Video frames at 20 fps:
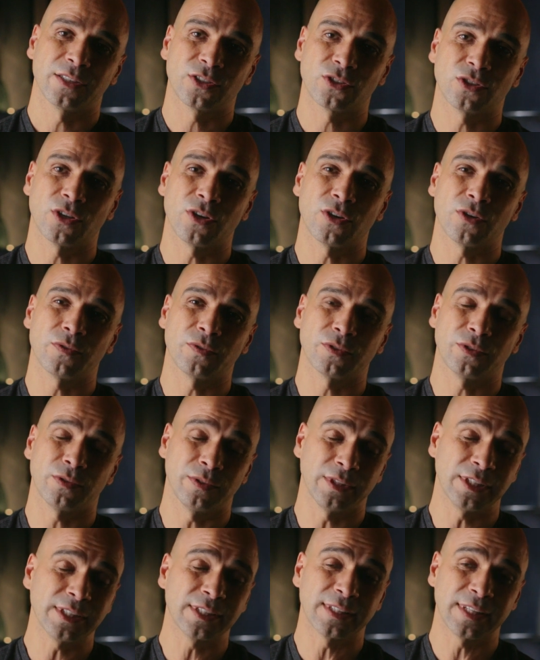So to
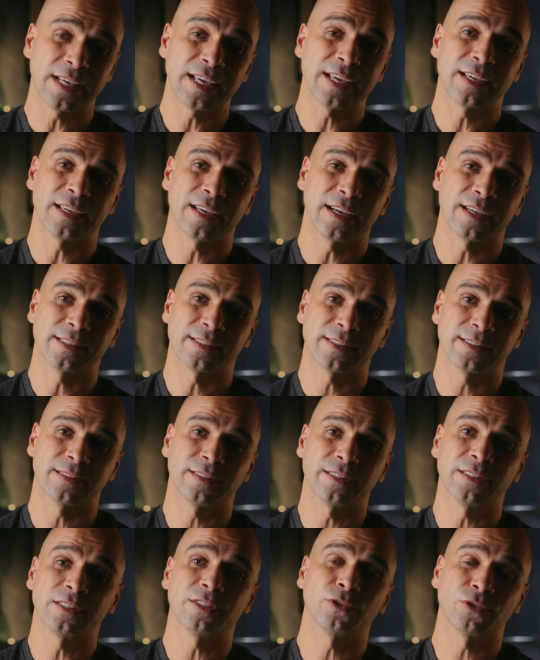this day, I
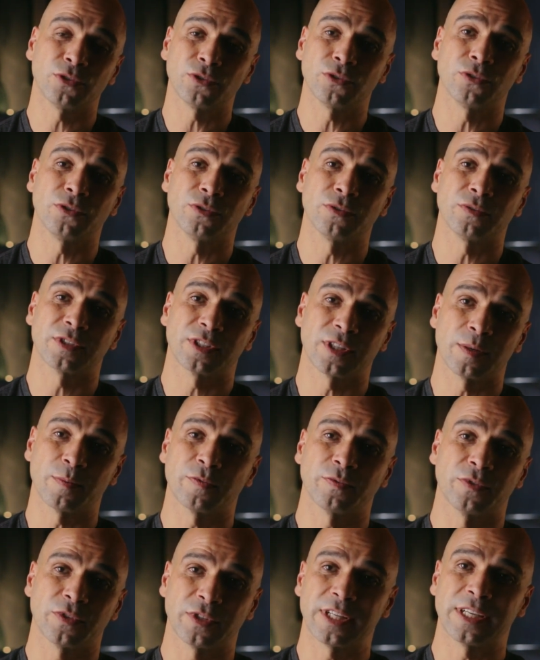still do some
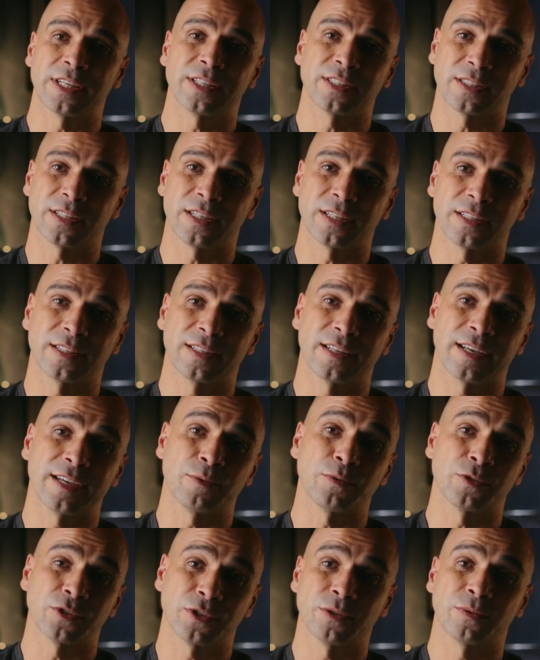of the things that I
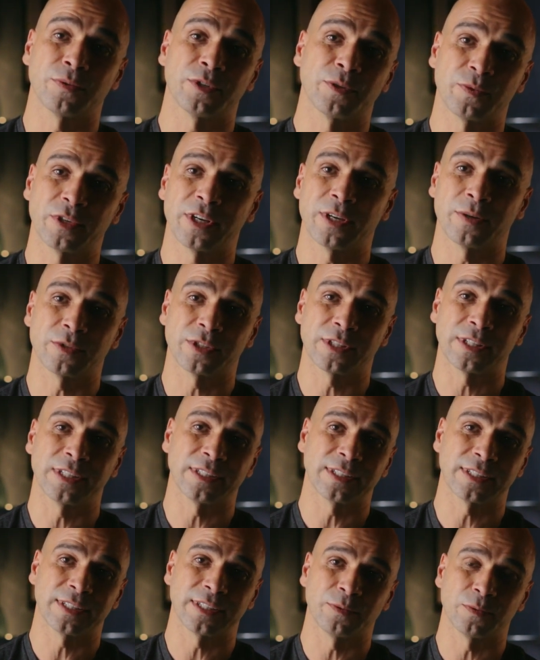was doing when I was a
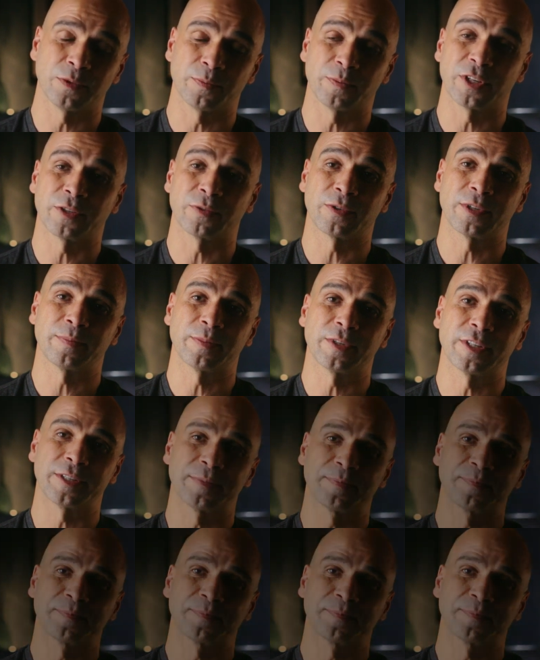little kid with my grandpa.